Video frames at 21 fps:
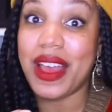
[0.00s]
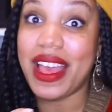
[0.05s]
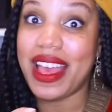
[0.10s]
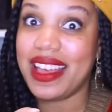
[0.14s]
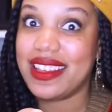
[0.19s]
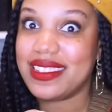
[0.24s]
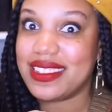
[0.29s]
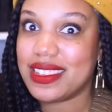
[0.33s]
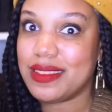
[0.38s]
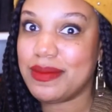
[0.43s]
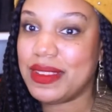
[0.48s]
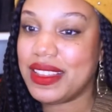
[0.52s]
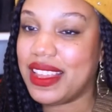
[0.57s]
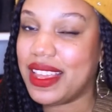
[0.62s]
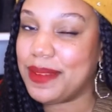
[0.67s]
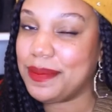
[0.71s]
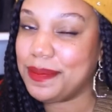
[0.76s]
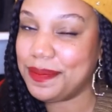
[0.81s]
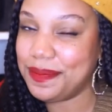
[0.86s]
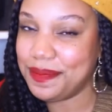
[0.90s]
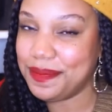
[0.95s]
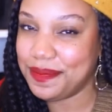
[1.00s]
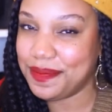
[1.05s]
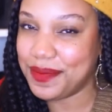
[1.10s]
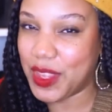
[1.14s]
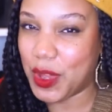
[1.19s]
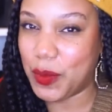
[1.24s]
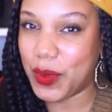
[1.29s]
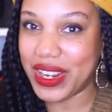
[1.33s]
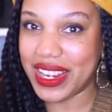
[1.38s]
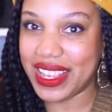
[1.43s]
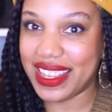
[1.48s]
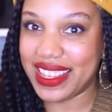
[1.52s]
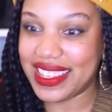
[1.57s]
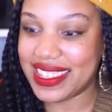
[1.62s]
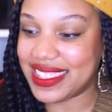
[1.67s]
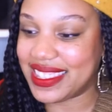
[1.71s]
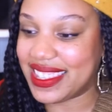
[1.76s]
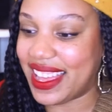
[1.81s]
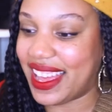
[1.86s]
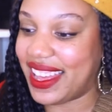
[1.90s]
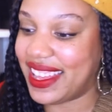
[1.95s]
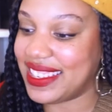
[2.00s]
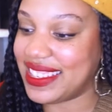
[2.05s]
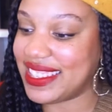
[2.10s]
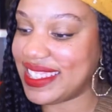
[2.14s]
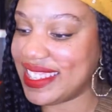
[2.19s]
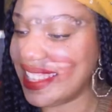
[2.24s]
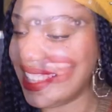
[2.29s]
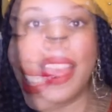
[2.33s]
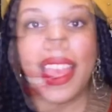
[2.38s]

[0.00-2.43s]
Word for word: asking me like, hmm, what is that?